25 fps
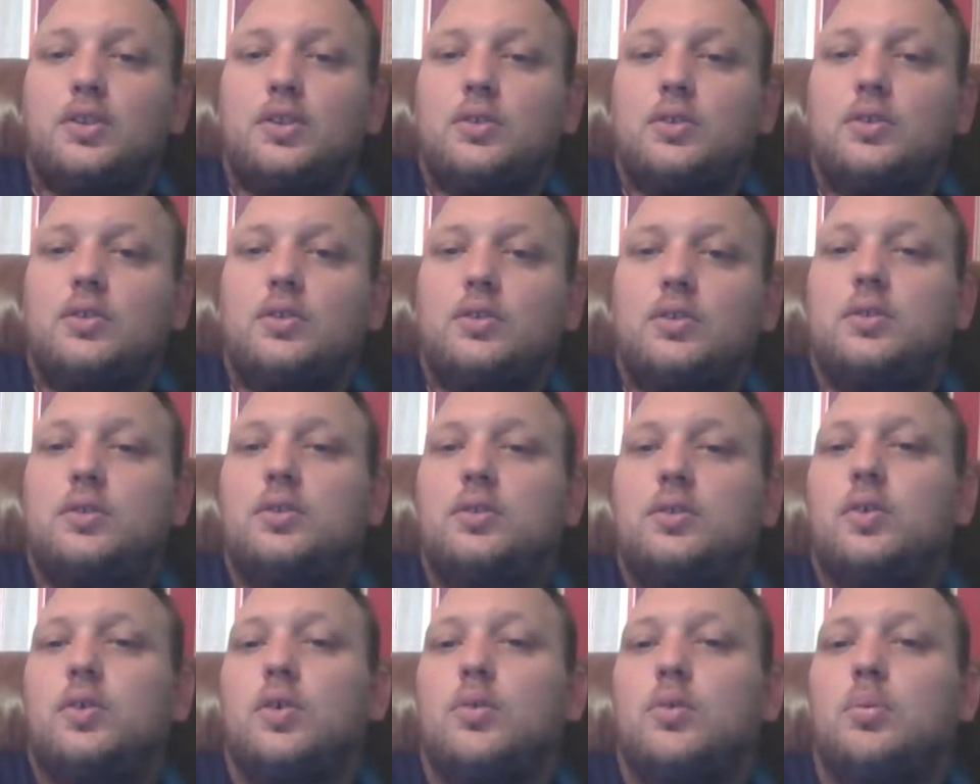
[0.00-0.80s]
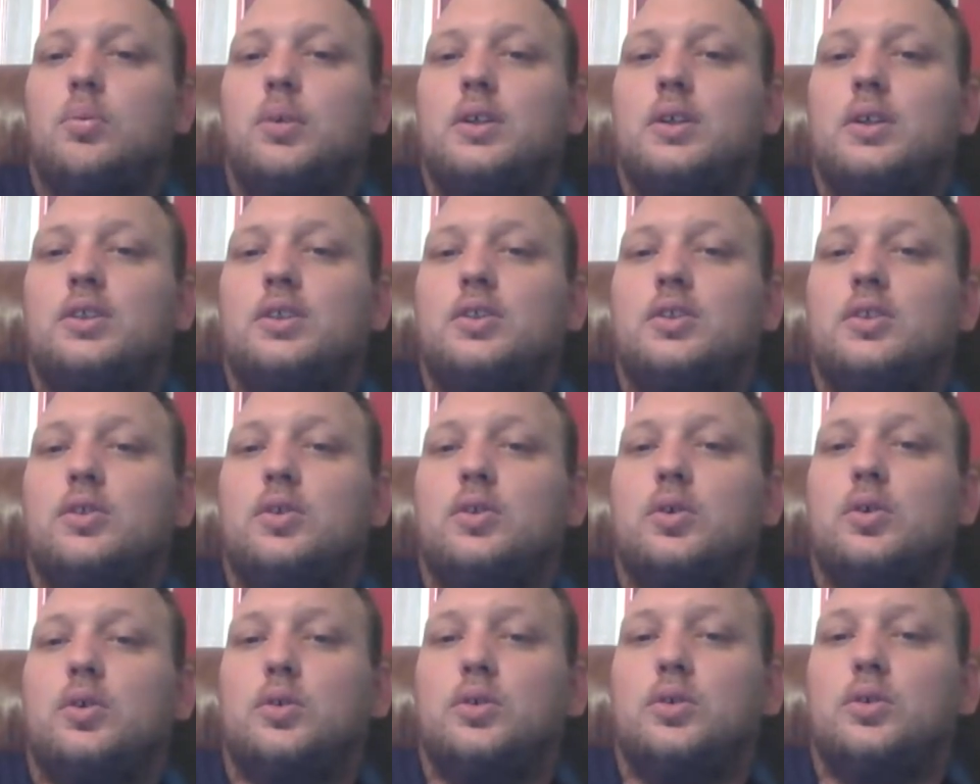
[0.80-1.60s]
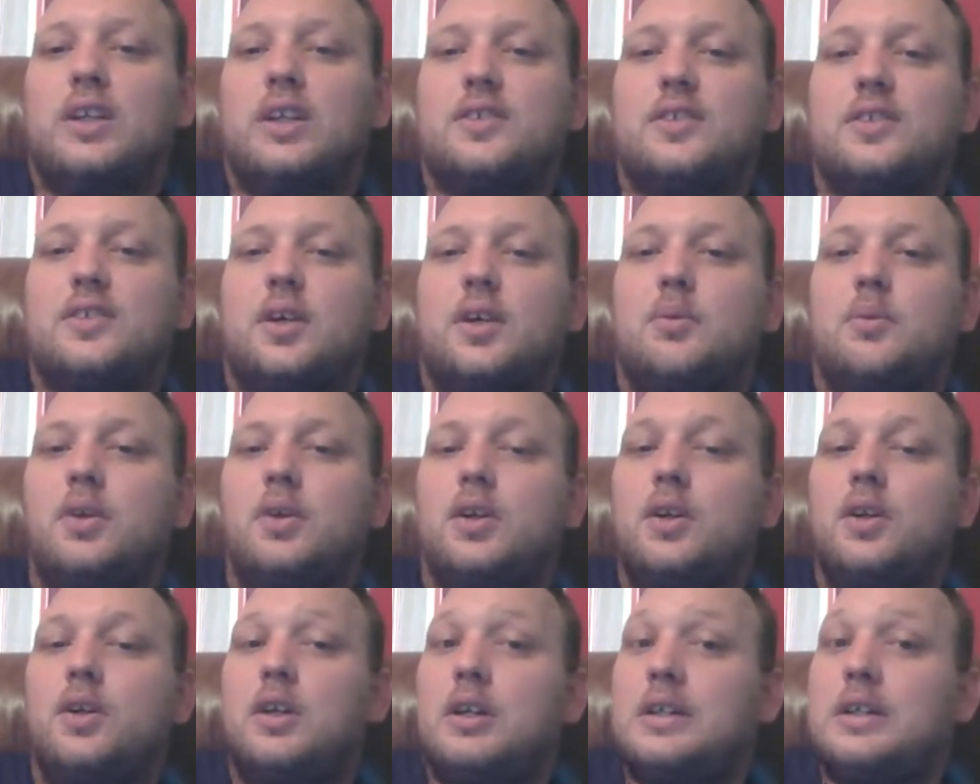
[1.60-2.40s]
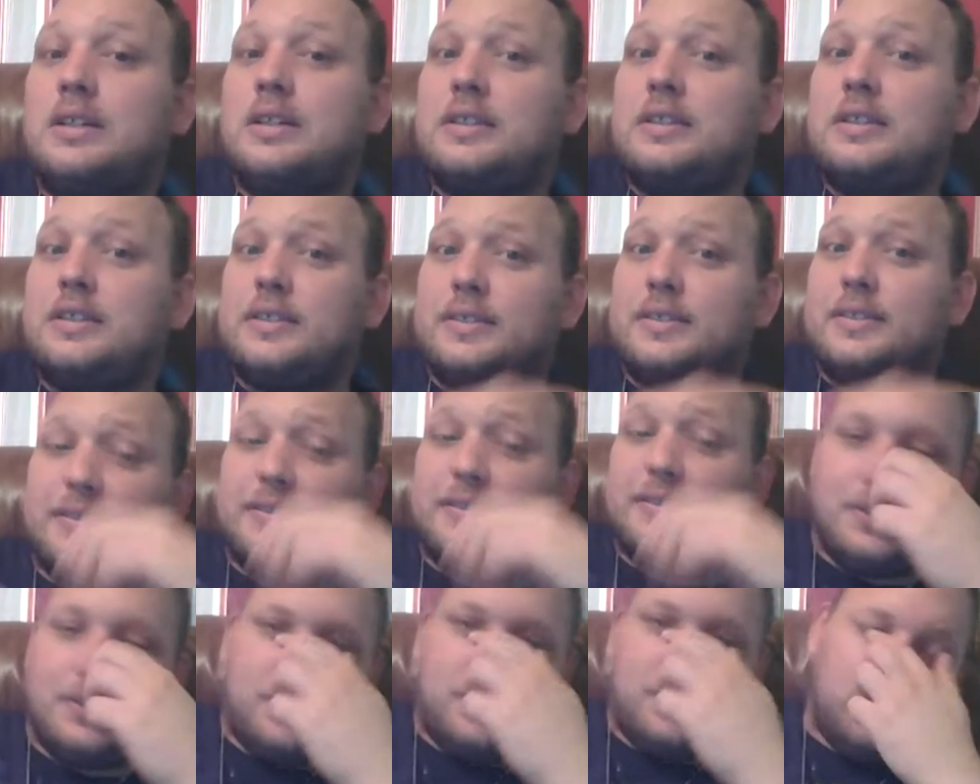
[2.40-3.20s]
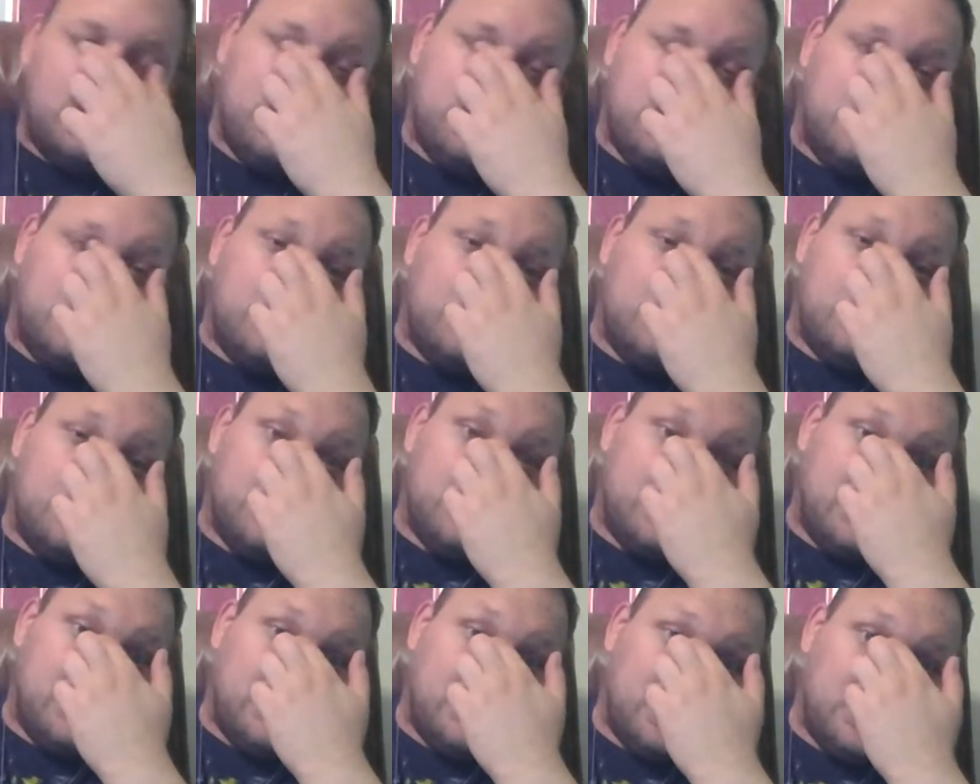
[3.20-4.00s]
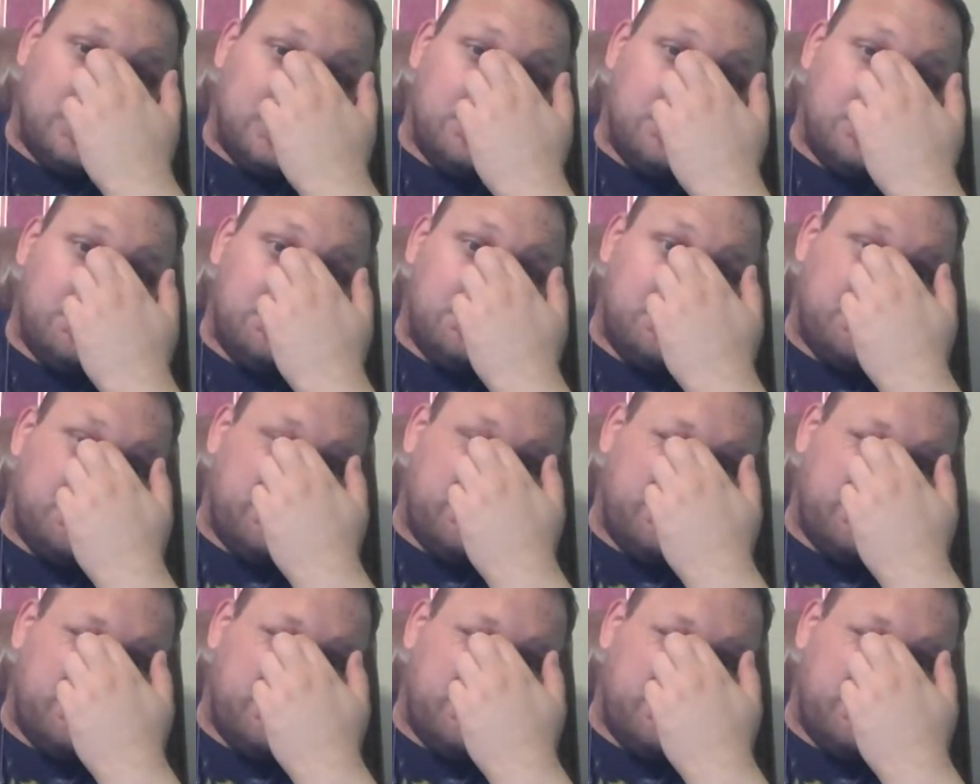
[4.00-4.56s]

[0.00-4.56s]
your replace your whole desktop? Ooh, I